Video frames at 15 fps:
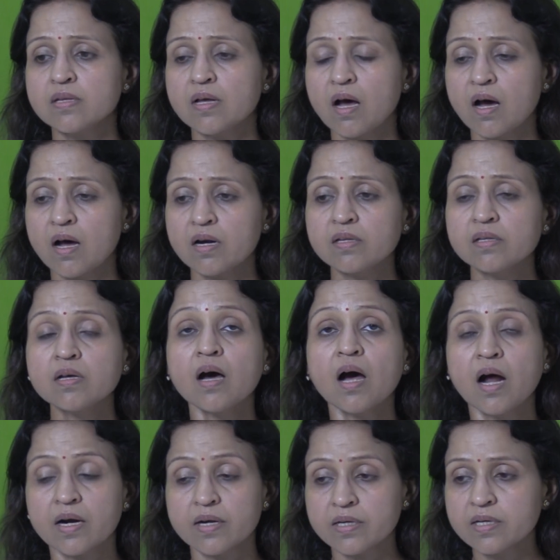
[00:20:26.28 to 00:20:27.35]
are the
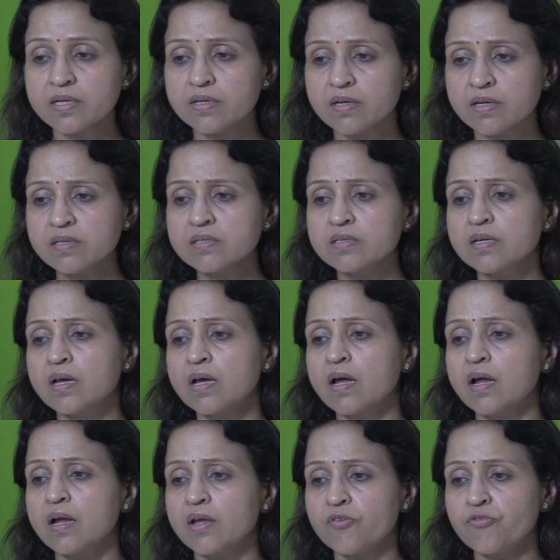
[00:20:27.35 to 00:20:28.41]
ARNI drugs.
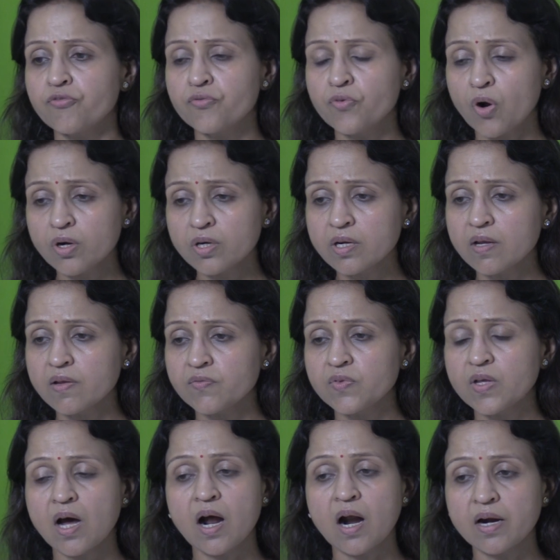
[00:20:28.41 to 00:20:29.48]
If
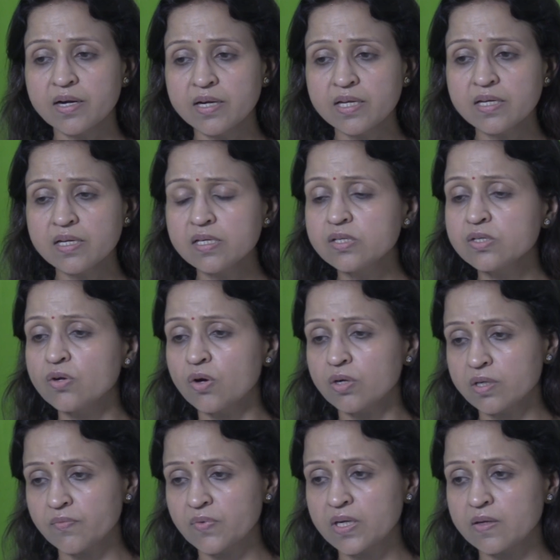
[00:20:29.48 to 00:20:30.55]
the ARNI is
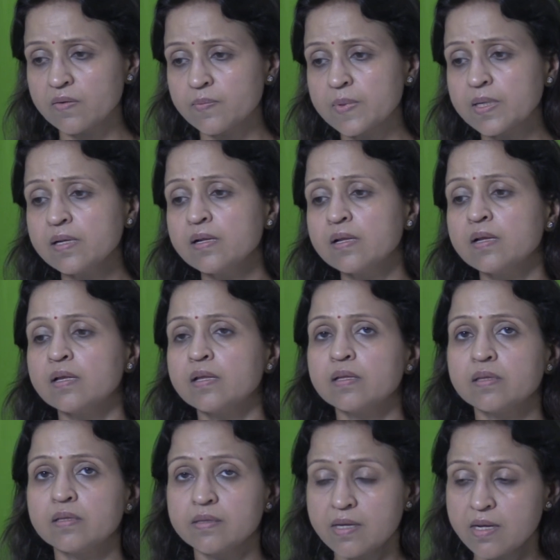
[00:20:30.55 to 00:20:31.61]
not available,
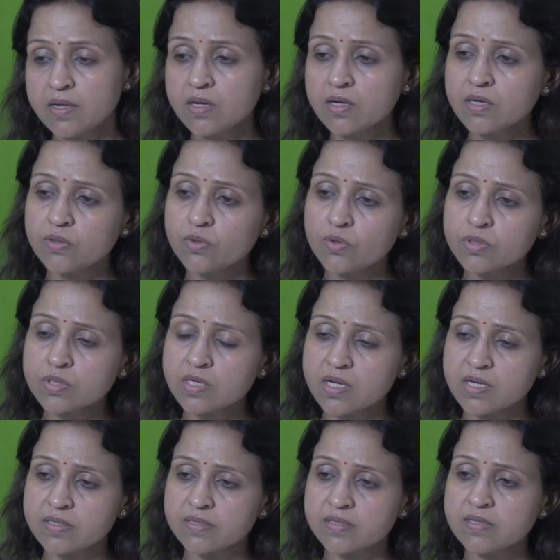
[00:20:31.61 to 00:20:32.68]
then in those
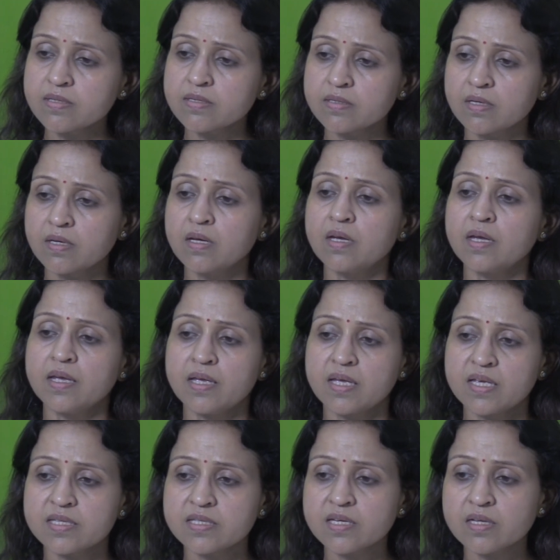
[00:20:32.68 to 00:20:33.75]
cases,
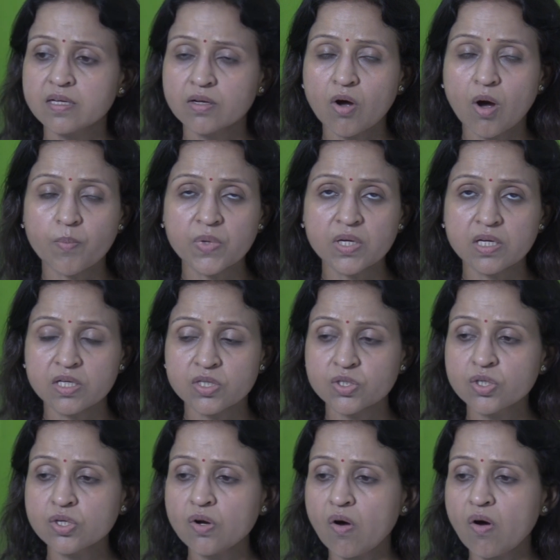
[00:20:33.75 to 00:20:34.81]

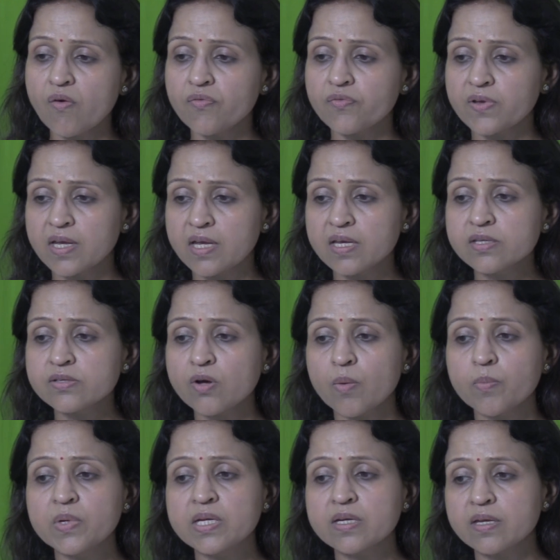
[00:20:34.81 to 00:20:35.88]
combination of
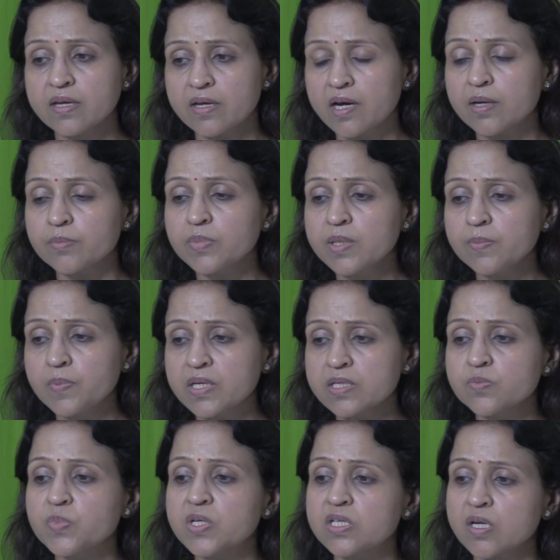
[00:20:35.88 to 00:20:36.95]
ACE/ARB
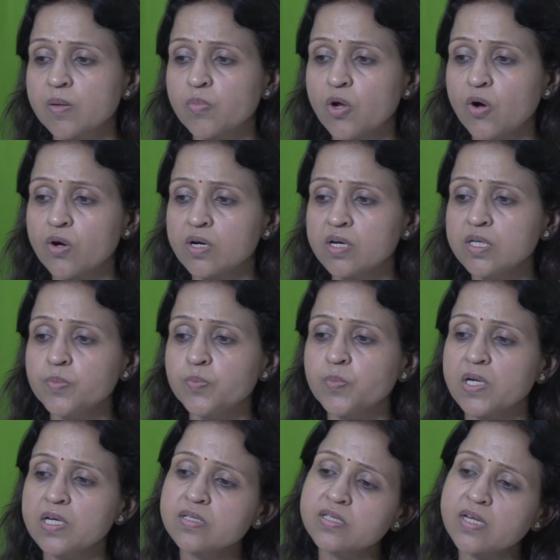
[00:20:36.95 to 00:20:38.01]
plus beta blocker
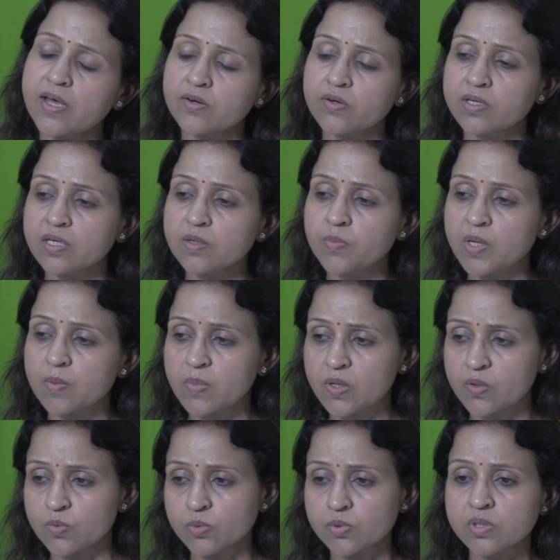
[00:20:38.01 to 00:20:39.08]
plus diuretic may be
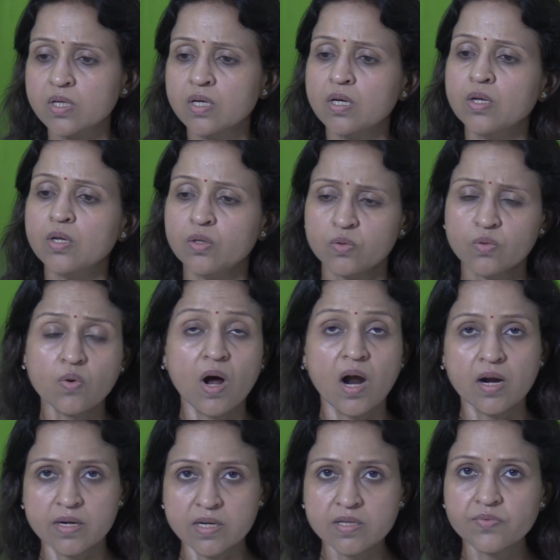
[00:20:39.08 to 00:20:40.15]
used. Though
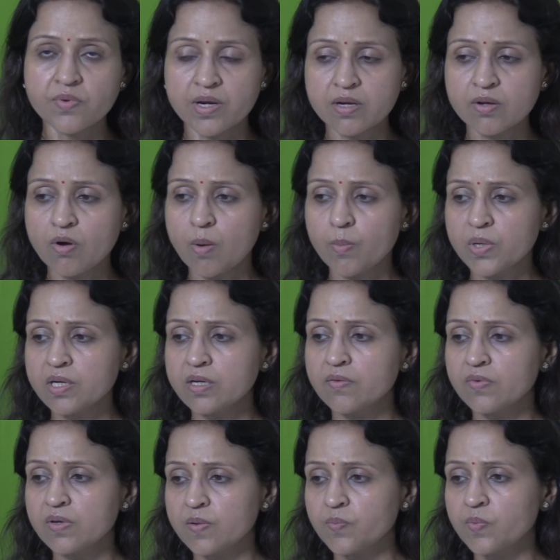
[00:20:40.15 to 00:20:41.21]
ARNI is very commonly
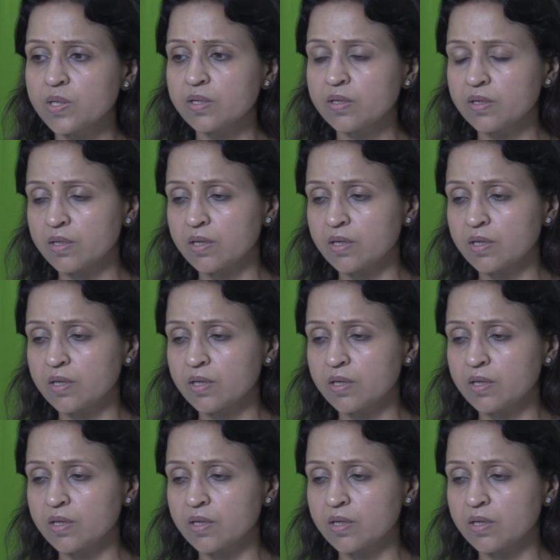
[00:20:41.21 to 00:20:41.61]
available